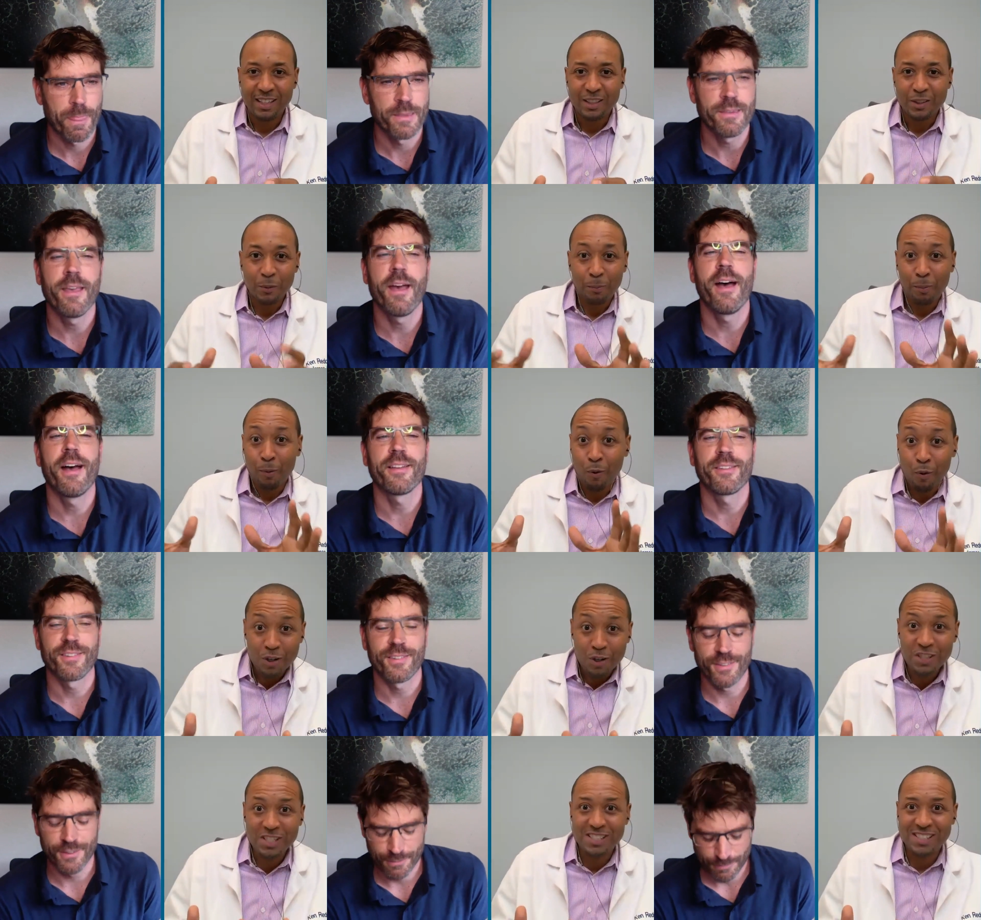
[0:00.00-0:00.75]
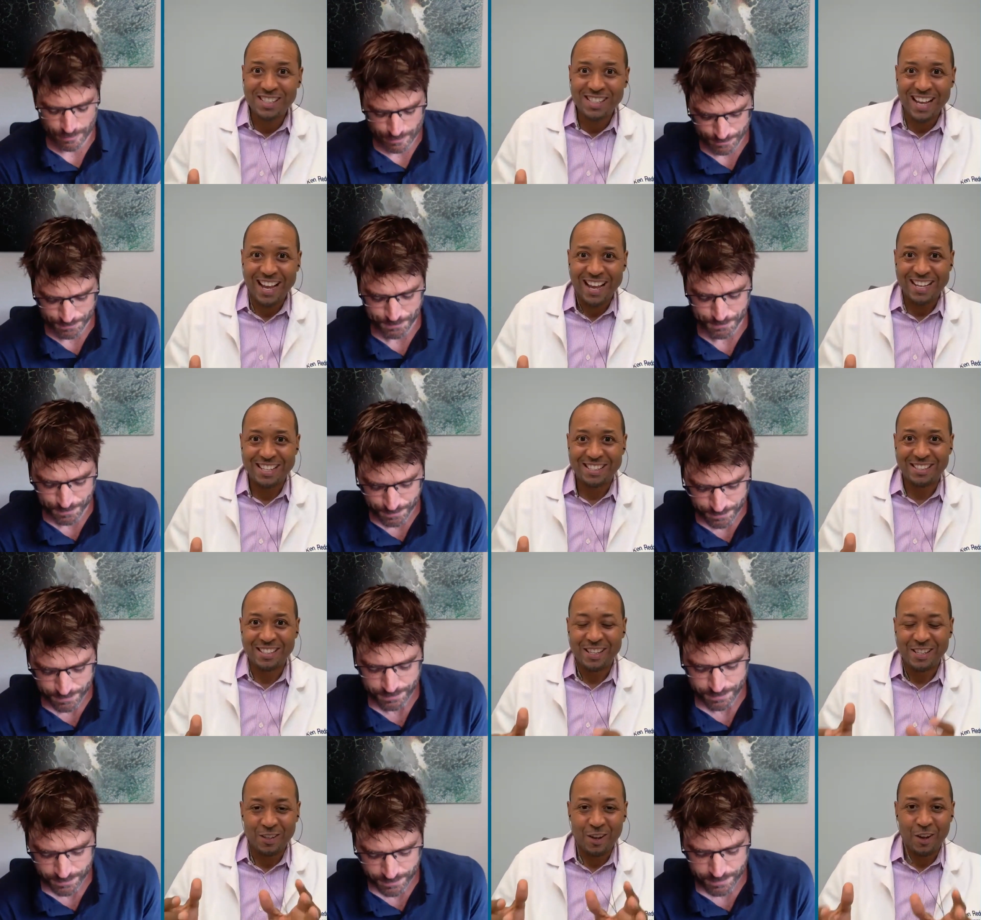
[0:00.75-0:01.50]
Speaker 1: The yes. portion size
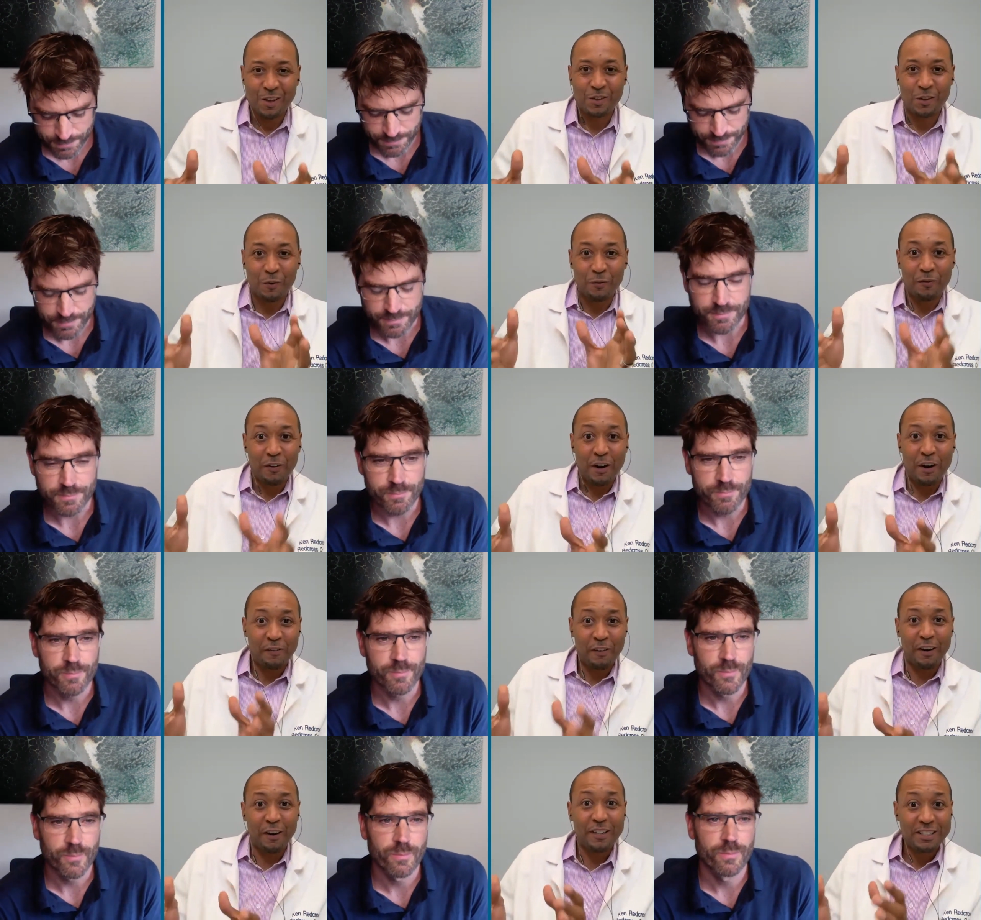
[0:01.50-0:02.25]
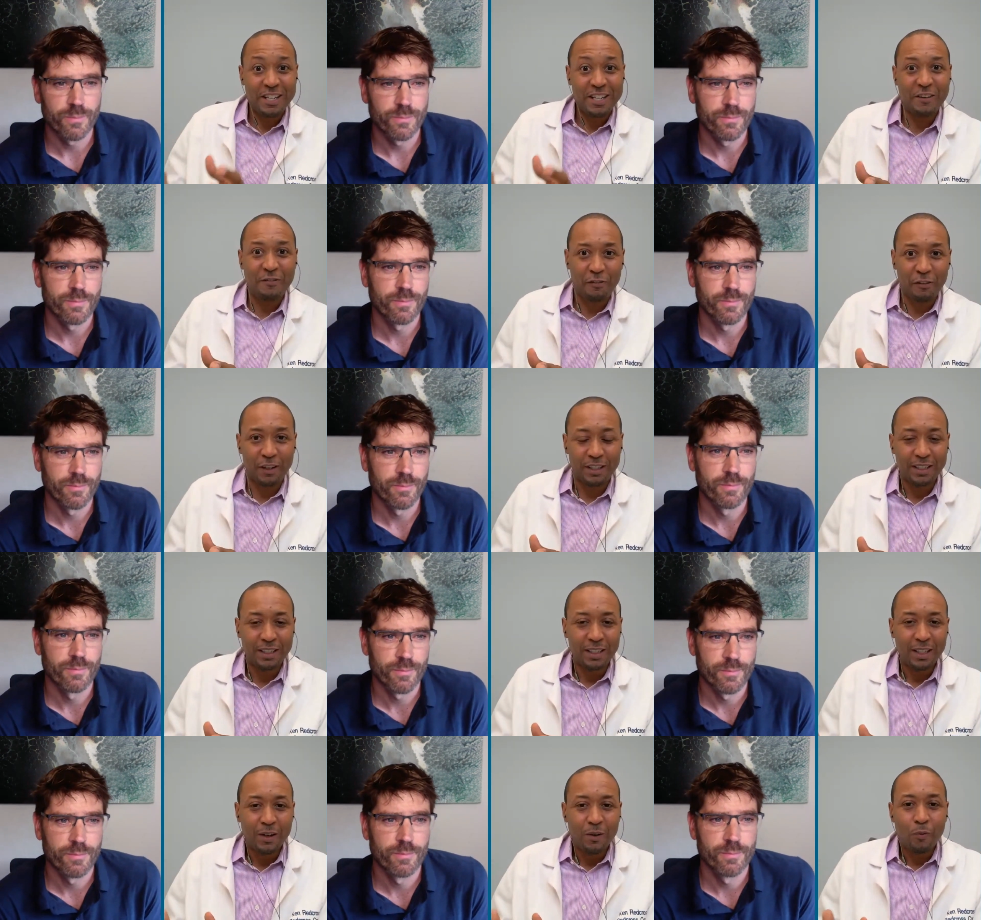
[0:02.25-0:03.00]
is also very, very different
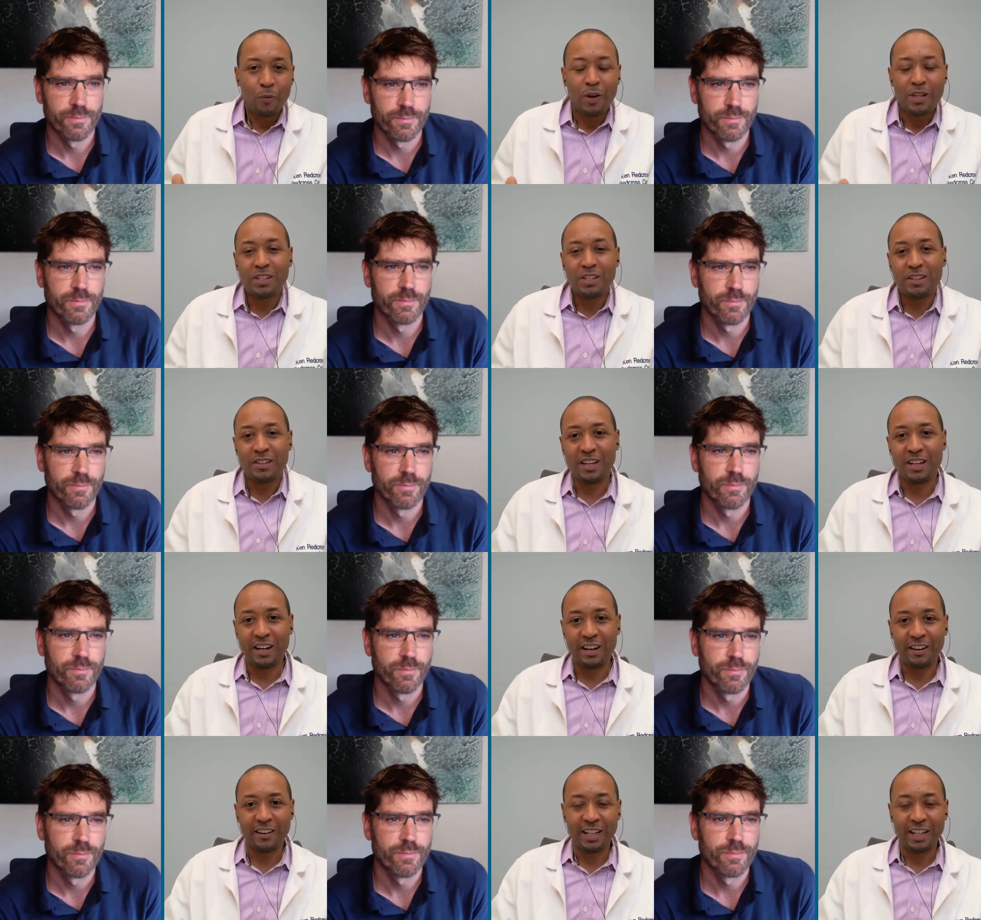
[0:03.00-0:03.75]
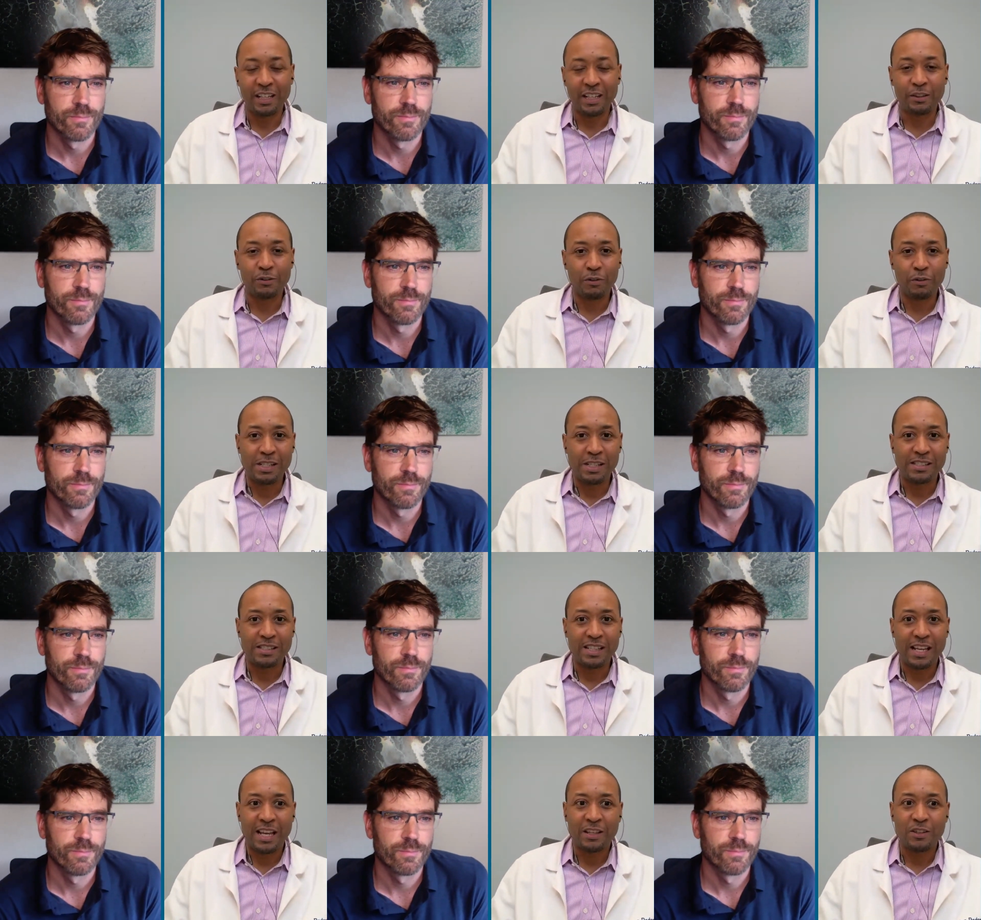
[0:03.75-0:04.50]
when you're there in Greece
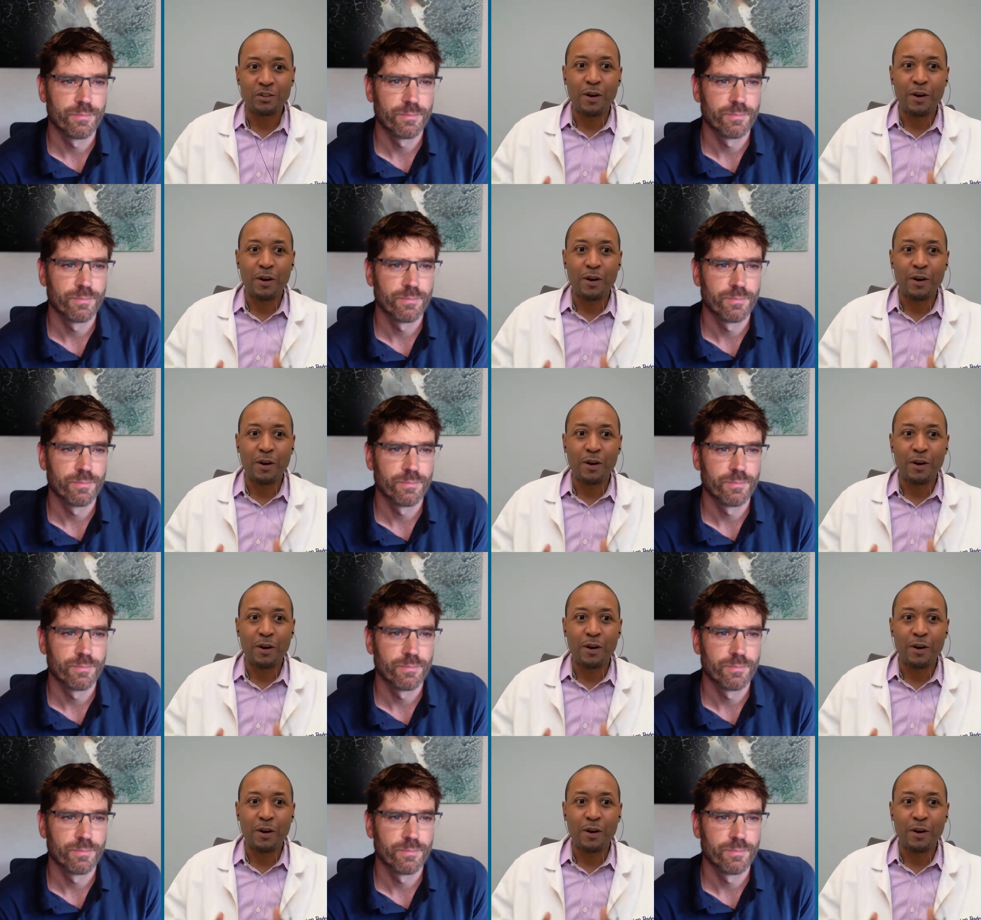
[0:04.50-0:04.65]
and you